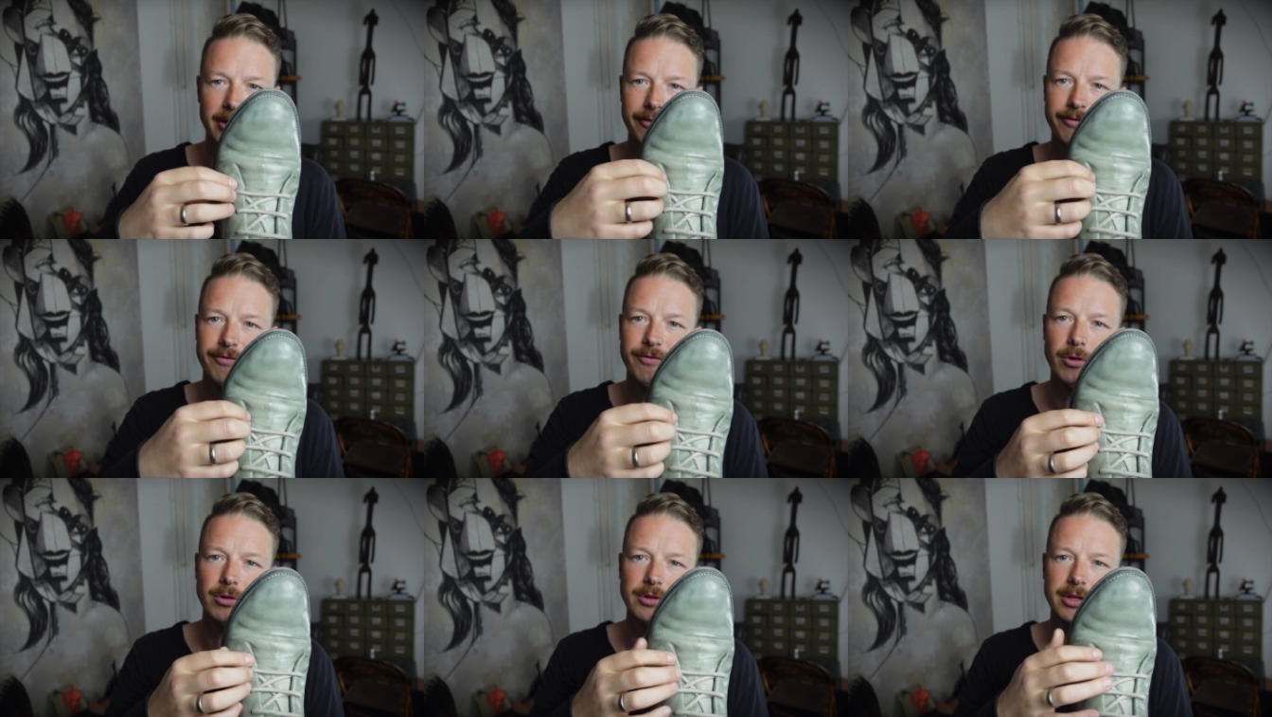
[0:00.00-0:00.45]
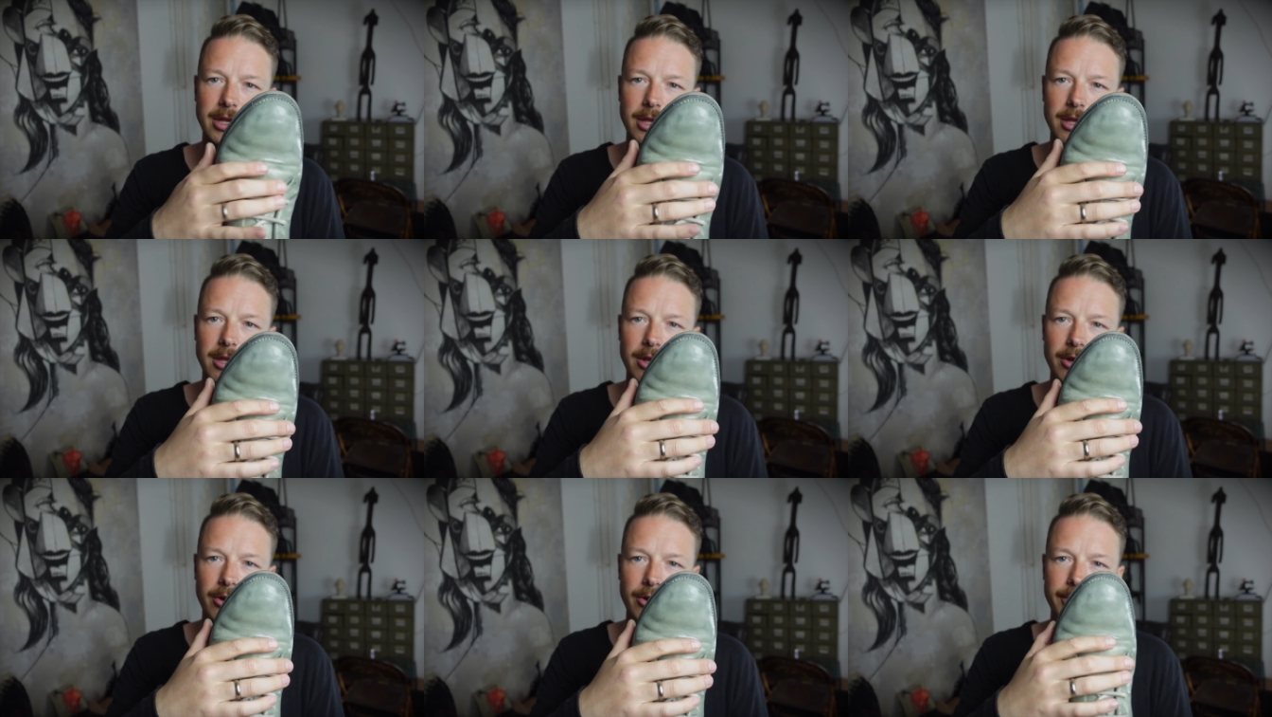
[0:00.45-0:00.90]
the folding
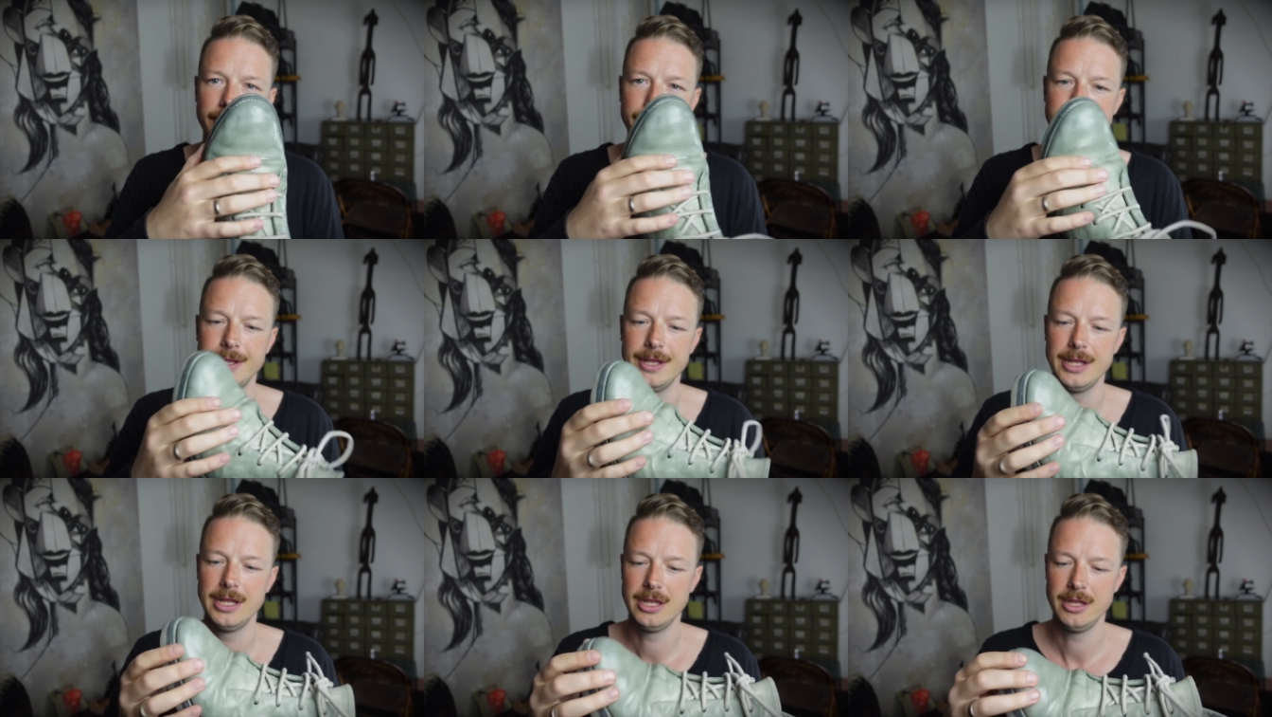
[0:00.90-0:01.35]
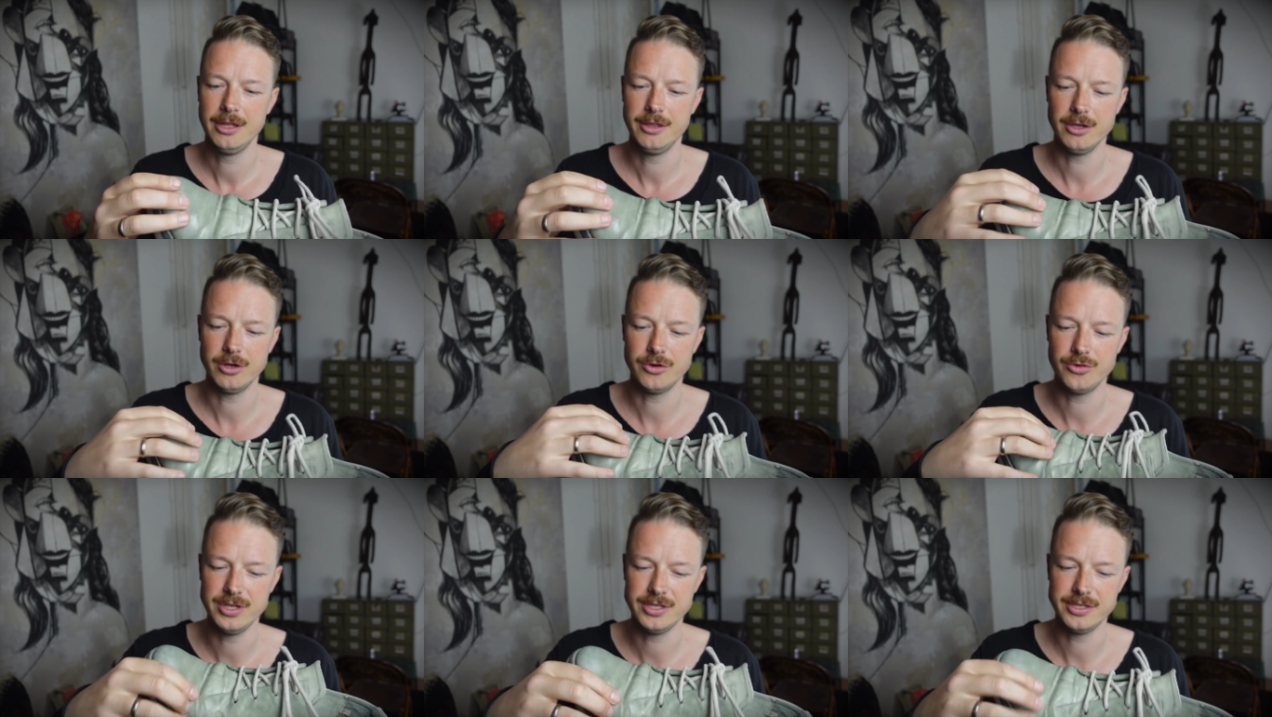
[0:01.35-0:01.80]
here, the
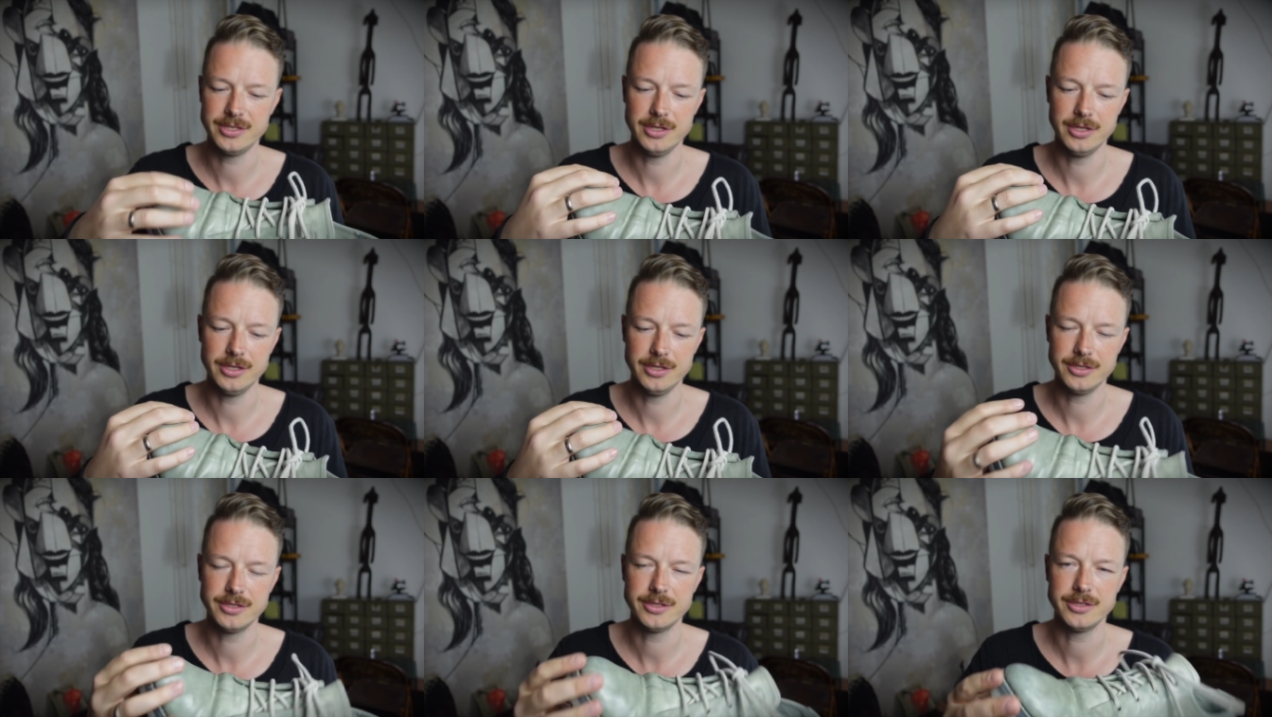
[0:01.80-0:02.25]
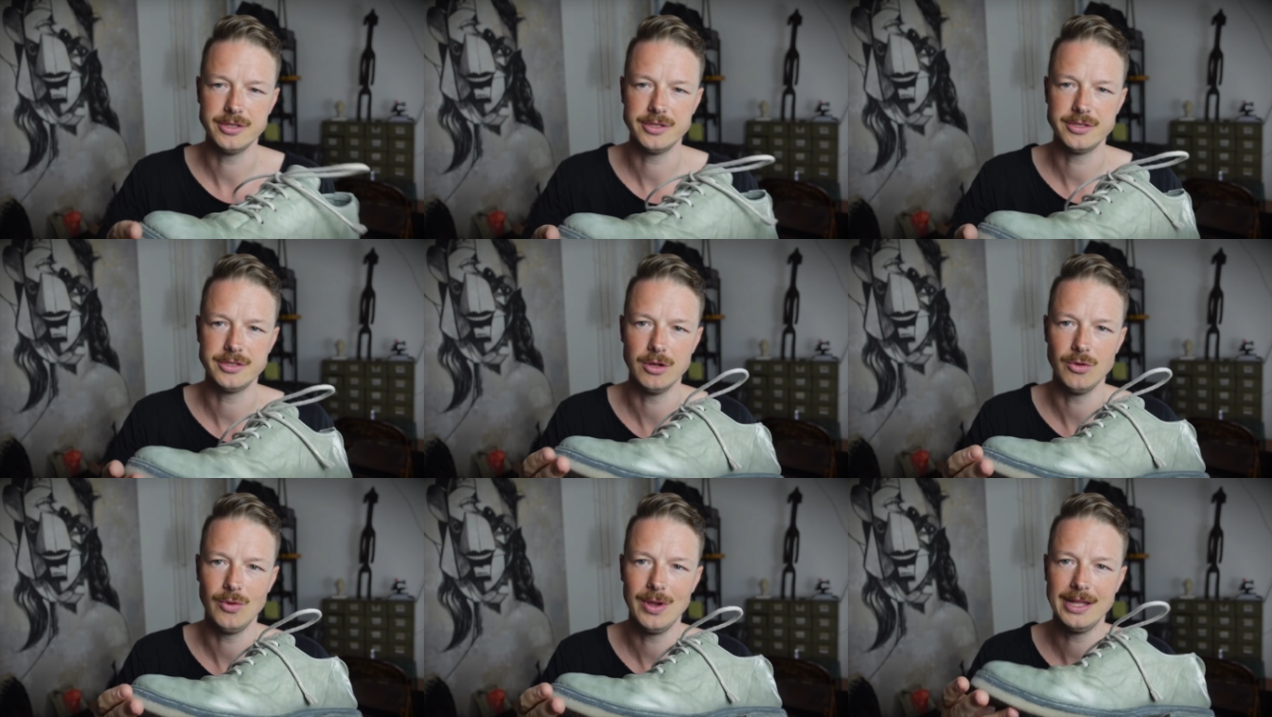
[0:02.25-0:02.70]
creases, the
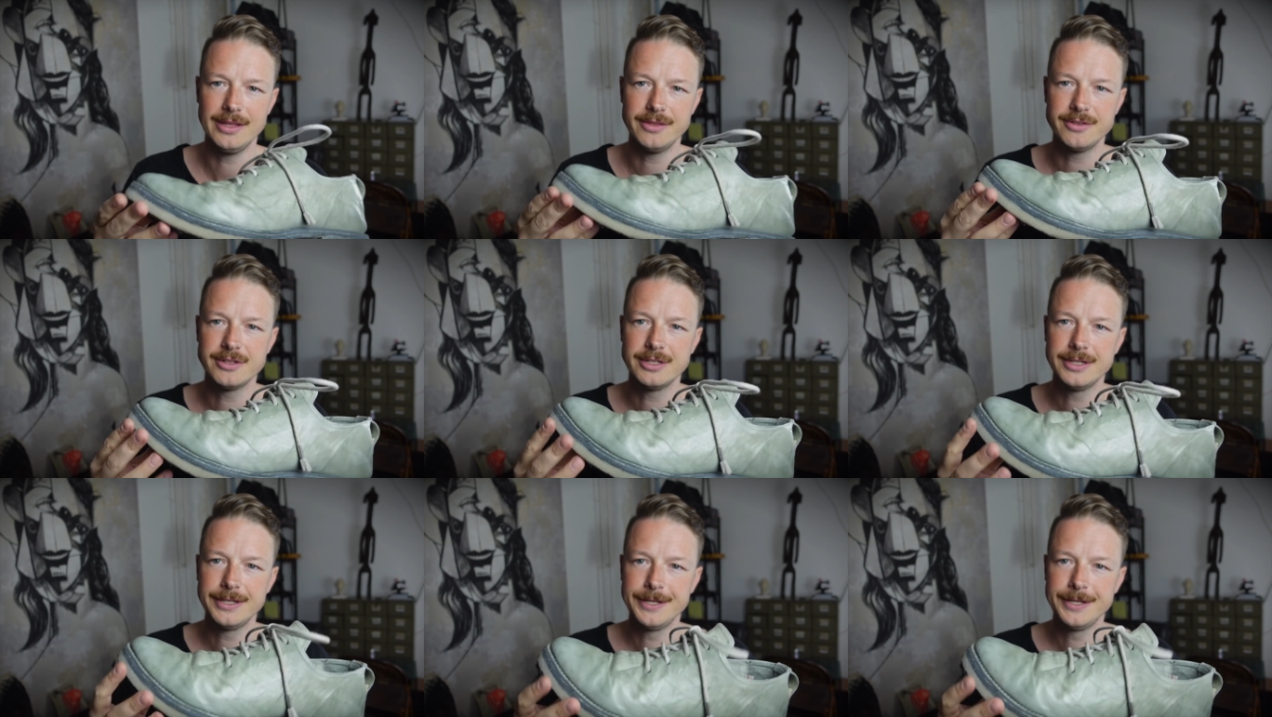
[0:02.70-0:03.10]
silhouette.